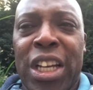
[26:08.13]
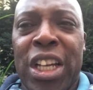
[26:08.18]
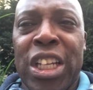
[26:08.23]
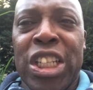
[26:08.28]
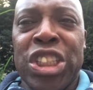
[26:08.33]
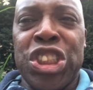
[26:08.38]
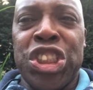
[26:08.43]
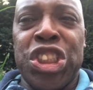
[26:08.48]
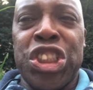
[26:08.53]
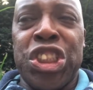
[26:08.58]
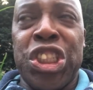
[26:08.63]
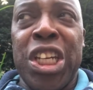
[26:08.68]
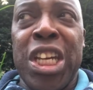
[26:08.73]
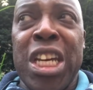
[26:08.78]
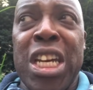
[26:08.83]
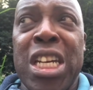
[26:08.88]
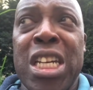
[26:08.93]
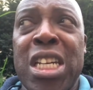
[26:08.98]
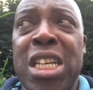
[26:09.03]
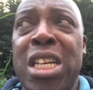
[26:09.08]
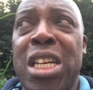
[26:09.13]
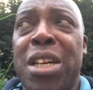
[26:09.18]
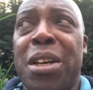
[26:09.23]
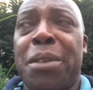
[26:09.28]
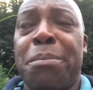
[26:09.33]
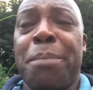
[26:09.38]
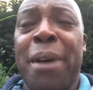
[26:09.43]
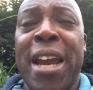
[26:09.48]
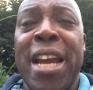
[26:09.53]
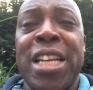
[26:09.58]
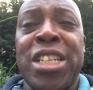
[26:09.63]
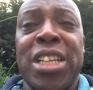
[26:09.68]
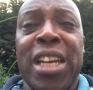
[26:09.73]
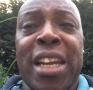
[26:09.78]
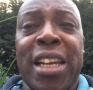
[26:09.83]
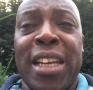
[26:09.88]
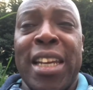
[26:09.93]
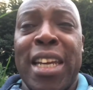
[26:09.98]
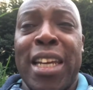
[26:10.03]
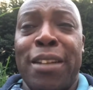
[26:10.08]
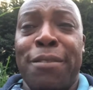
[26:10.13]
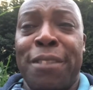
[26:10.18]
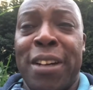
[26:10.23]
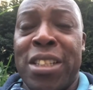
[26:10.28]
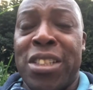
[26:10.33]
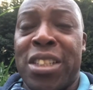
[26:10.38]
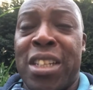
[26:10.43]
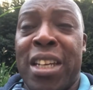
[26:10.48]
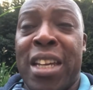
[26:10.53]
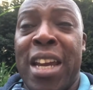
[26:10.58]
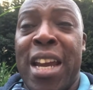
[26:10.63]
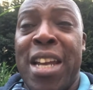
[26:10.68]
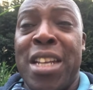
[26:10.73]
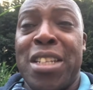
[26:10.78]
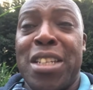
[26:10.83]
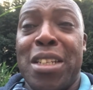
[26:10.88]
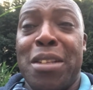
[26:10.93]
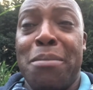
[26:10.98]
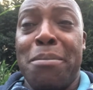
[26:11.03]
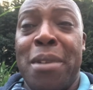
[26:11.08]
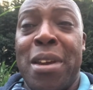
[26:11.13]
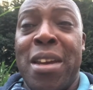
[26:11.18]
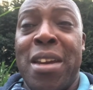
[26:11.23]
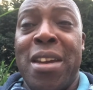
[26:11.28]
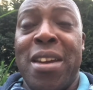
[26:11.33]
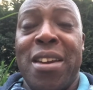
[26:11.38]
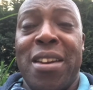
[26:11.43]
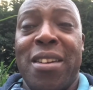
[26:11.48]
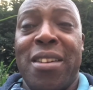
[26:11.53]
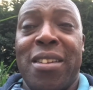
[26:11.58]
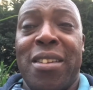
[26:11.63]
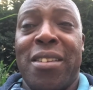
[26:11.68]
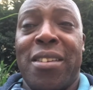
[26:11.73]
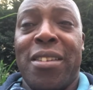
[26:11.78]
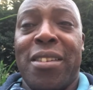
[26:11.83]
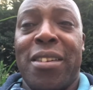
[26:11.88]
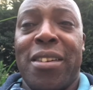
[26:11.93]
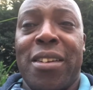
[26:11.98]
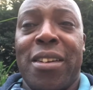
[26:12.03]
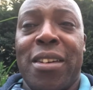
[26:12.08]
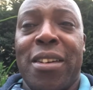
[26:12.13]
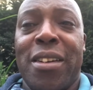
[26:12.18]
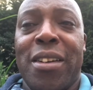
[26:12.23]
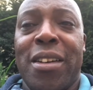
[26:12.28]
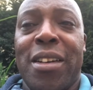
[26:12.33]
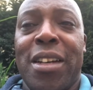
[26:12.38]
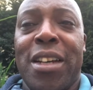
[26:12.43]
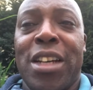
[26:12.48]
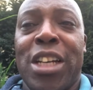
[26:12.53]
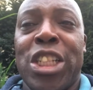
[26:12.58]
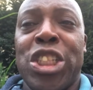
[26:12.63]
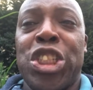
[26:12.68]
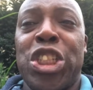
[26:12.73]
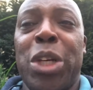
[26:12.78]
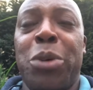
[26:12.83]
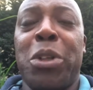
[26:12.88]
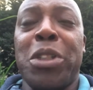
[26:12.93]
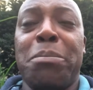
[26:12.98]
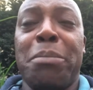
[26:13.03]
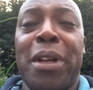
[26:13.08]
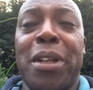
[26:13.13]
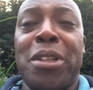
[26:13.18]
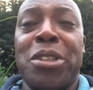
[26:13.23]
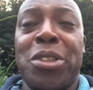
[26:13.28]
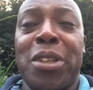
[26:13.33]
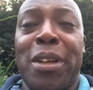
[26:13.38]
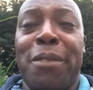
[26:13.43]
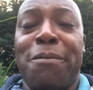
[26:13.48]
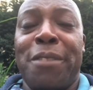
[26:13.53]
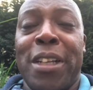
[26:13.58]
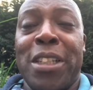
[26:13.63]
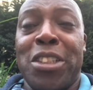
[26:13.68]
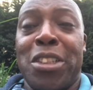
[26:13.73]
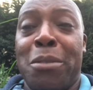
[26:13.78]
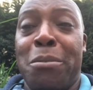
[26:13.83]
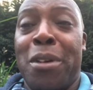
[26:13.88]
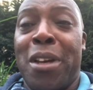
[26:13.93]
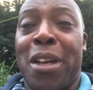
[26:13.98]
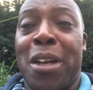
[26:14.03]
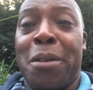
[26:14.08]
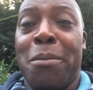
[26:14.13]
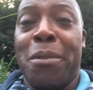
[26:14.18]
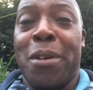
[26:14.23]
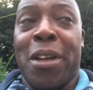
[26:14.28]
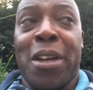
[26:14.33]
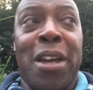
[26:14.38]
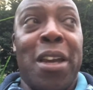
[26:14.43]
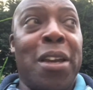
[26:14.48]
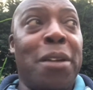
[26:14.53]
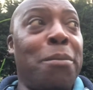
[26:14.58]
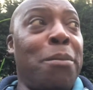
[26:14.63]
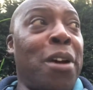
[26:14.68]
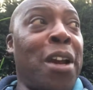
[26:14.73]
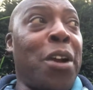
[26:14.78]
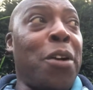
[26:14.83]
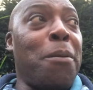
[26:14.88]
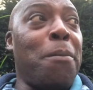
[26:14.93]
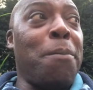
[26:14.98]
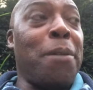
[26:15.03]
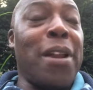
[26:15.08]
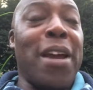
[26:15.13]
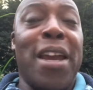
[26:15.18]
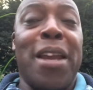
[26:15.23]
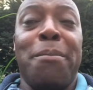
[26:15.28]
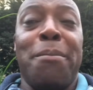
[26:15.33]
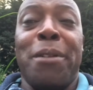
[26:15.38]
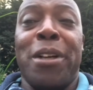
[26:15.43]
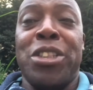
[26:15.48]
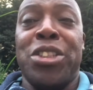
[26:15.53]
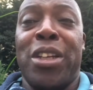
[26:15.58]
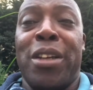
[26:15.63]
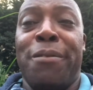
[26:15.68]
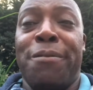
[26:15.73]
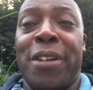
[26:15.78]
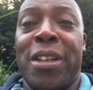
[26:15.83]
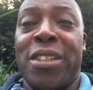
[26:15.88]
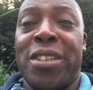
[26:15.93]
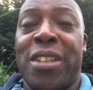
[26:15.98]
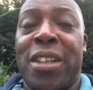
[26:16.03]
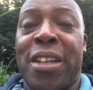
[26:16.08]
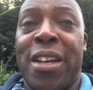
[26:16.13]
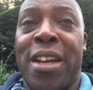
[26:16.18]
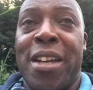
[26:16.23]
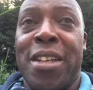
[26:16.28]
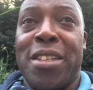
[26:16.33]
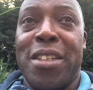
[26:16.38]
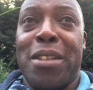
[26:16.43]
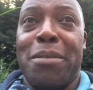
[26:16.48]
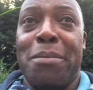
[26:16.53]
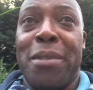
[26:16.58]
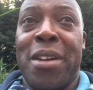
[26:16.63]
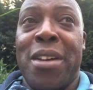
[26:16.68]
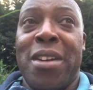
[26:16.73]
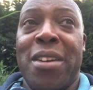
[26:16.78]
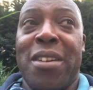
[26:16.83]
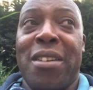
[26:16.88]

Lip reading: She basically investigated me. She was meant to investigate my complaint, but she investigated me.